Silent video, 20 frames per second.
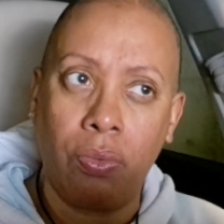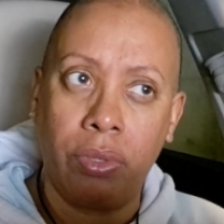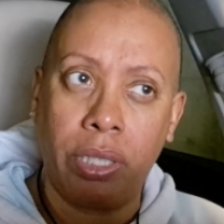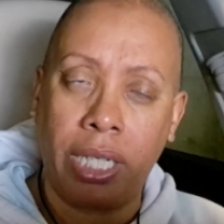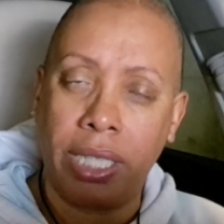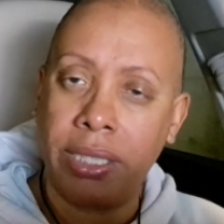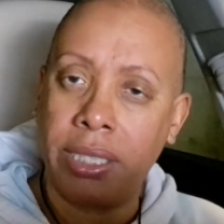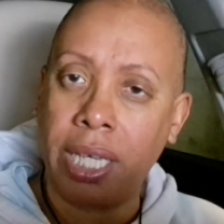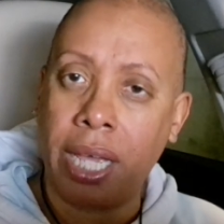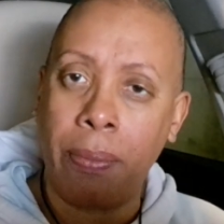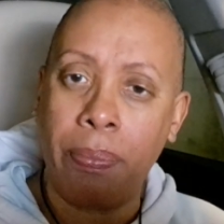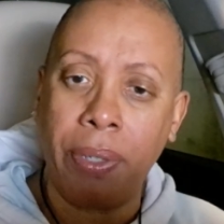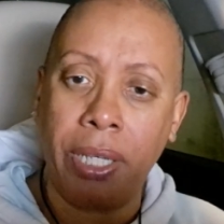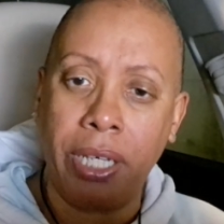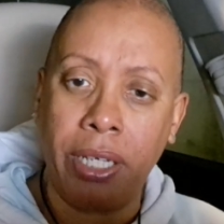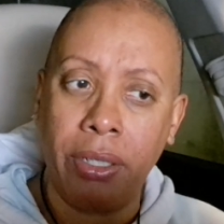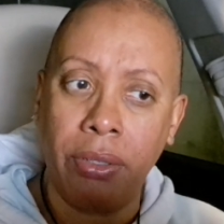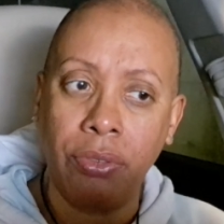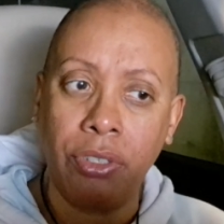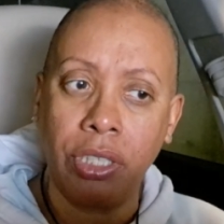that type of
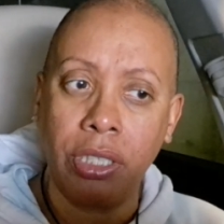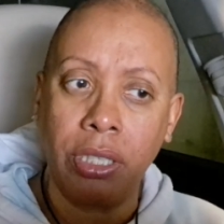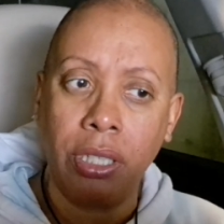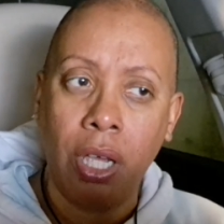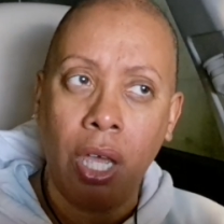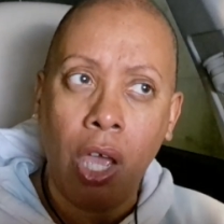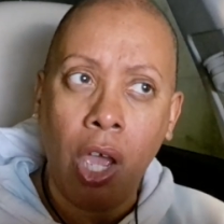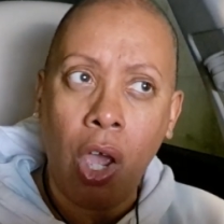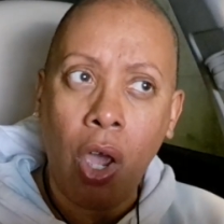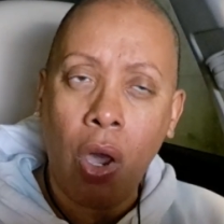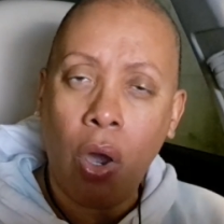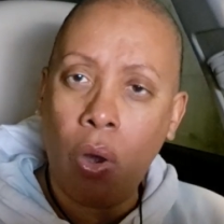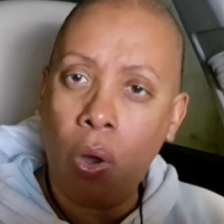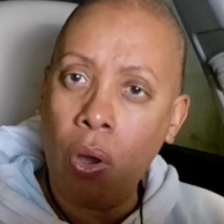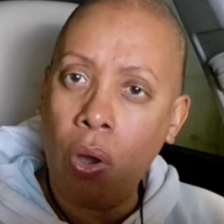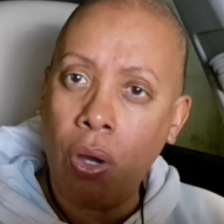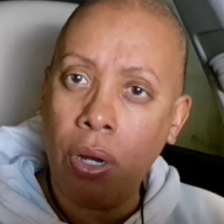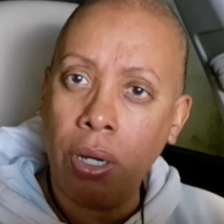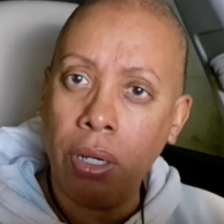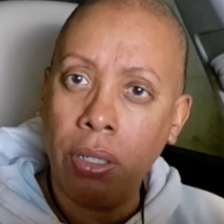energy,
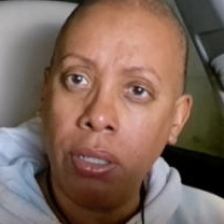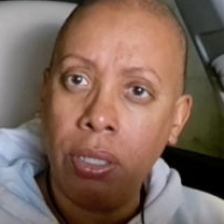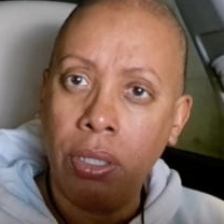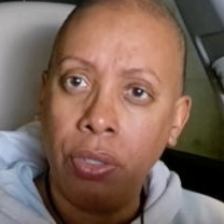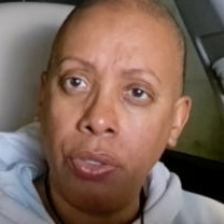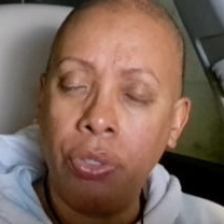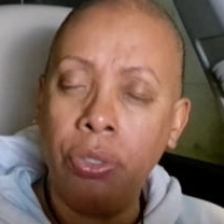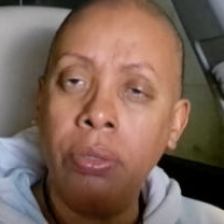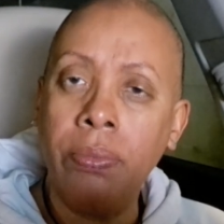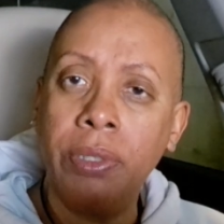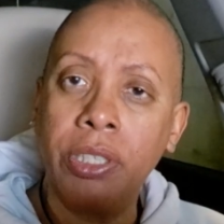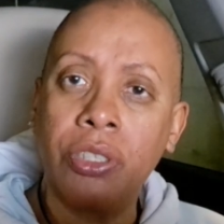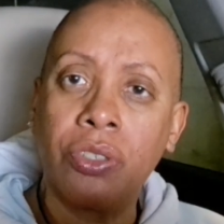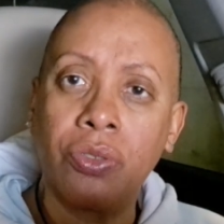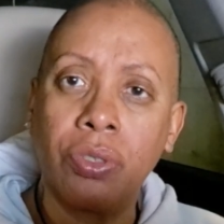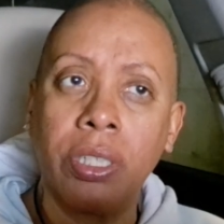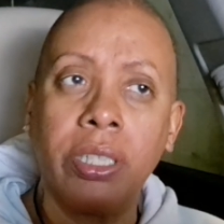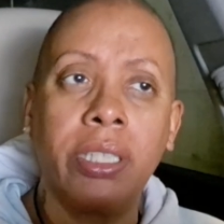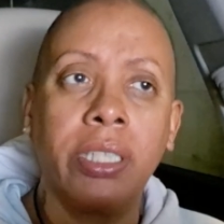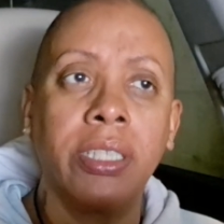or you
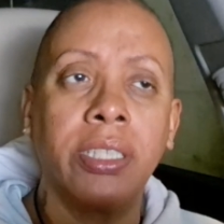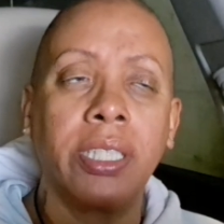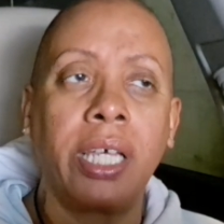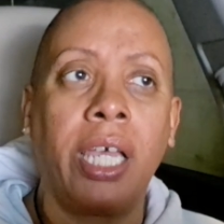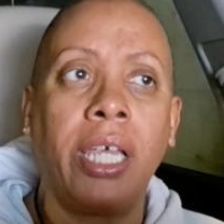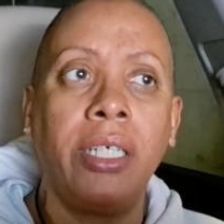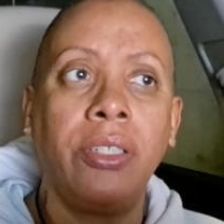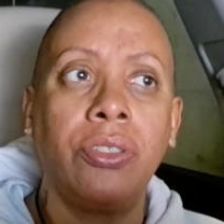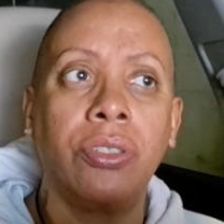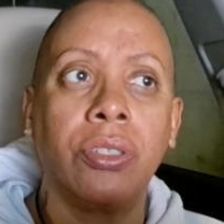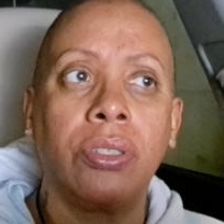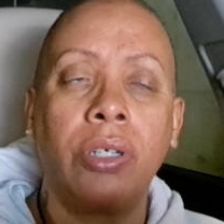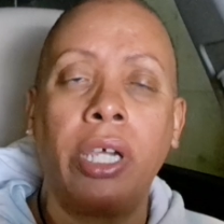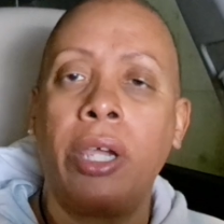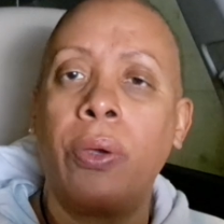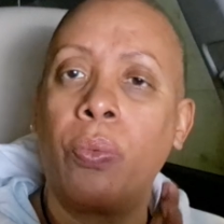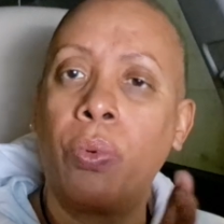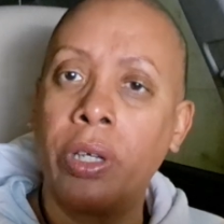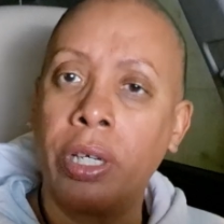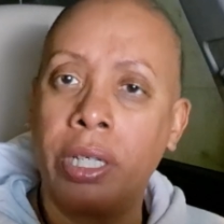mistreat this angel,
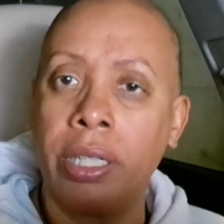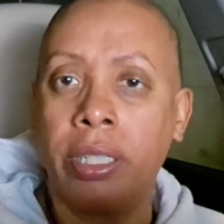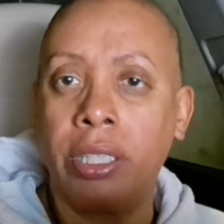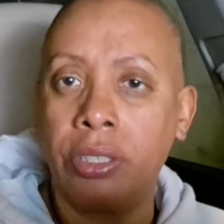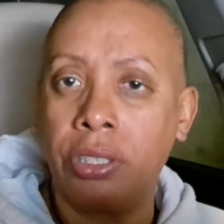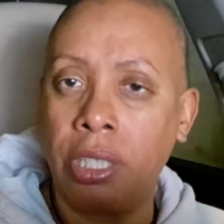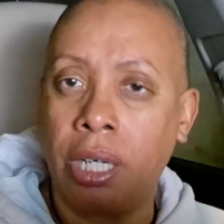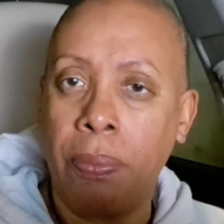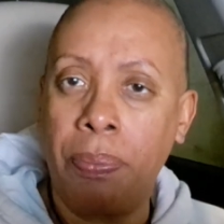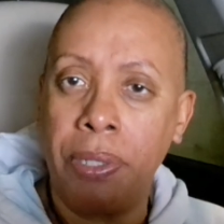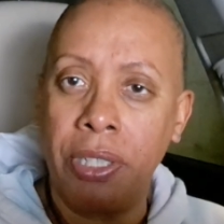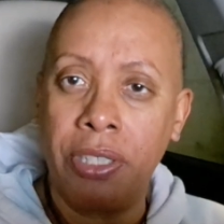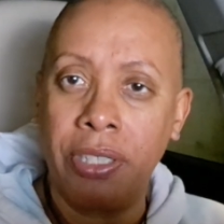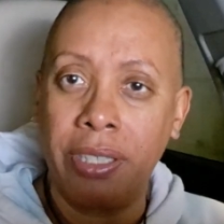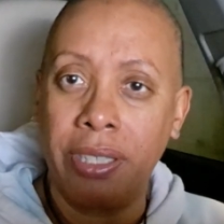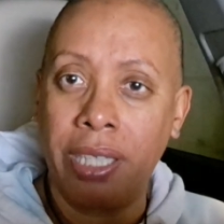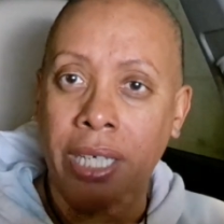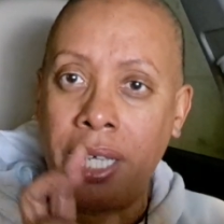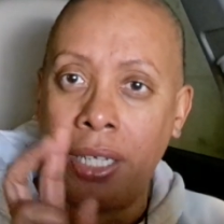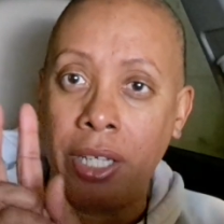and we're going to jump
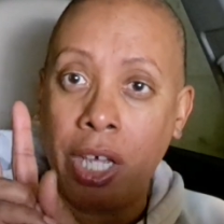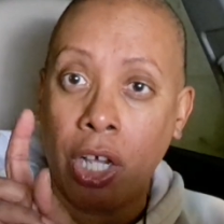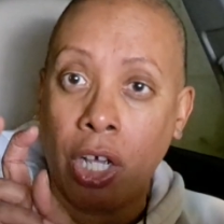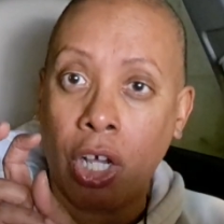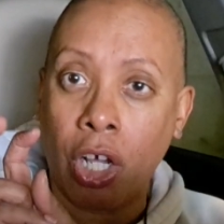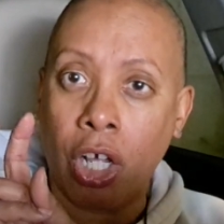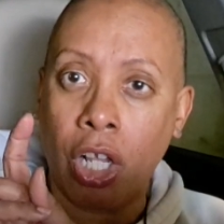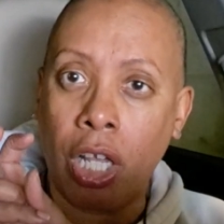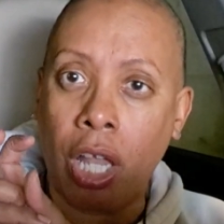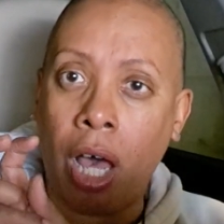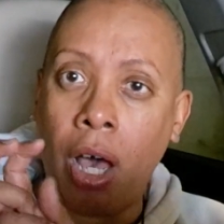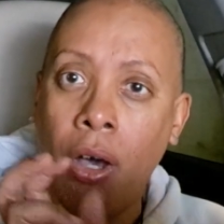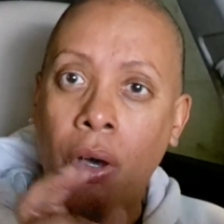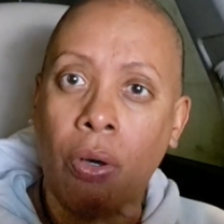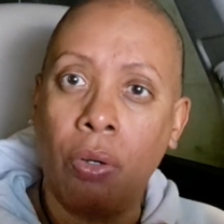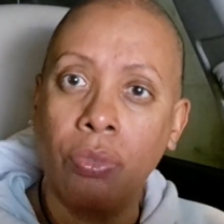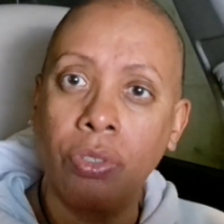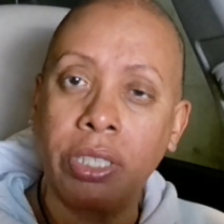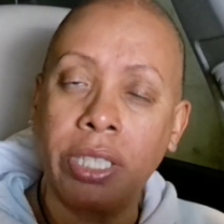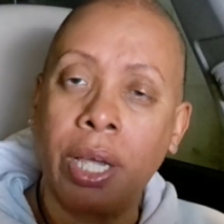into that
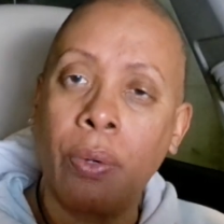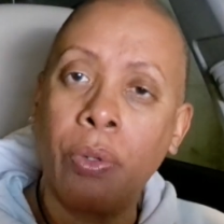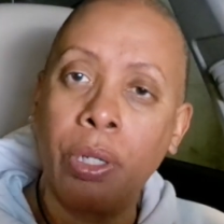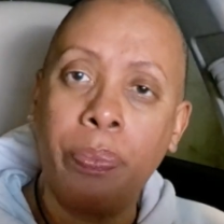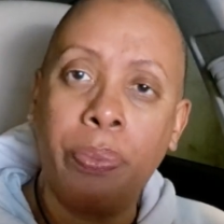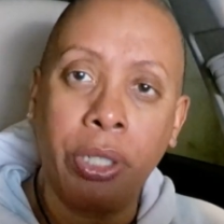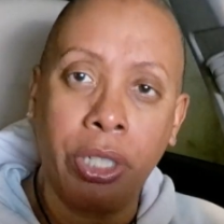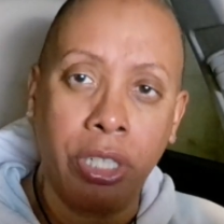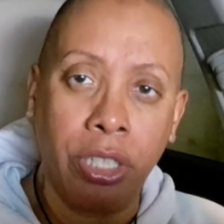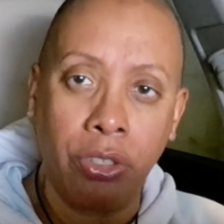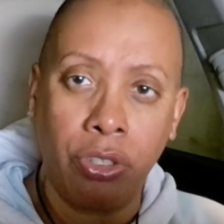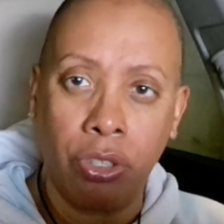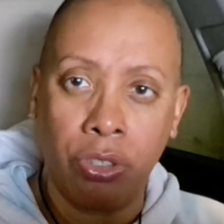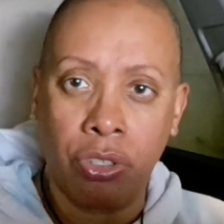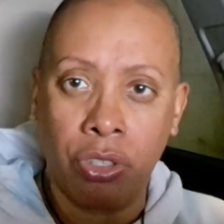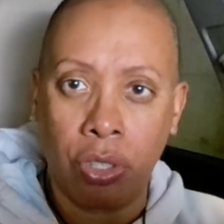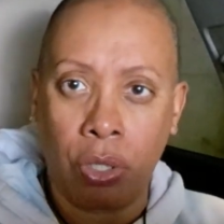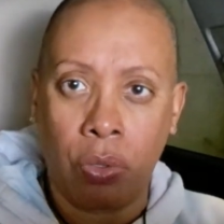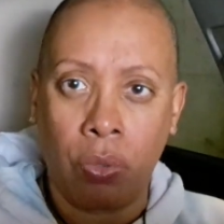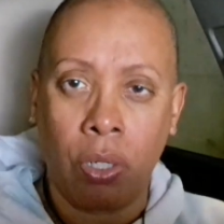clause that we put in your
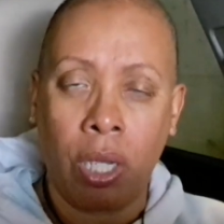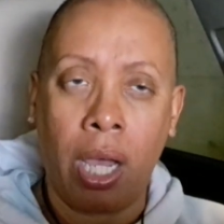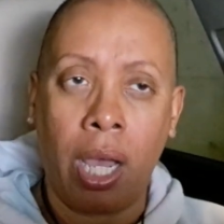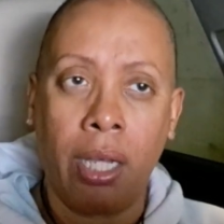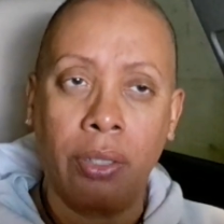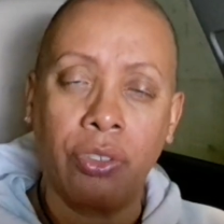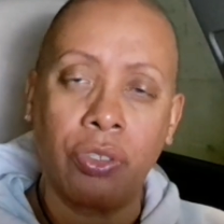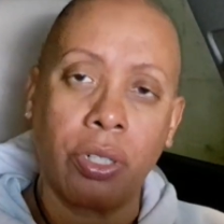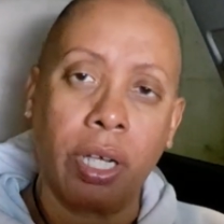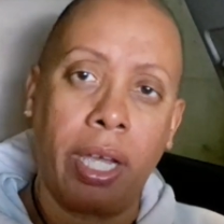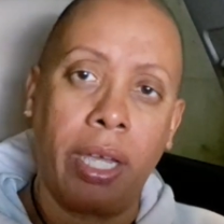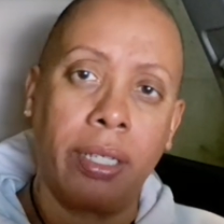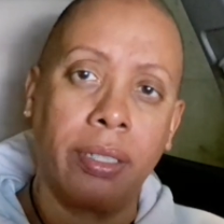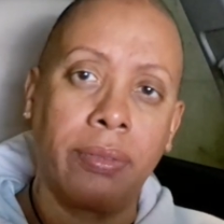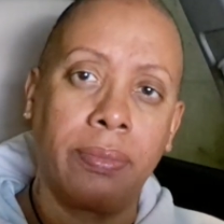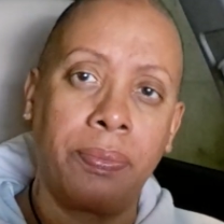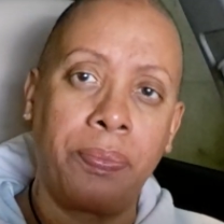soul contract.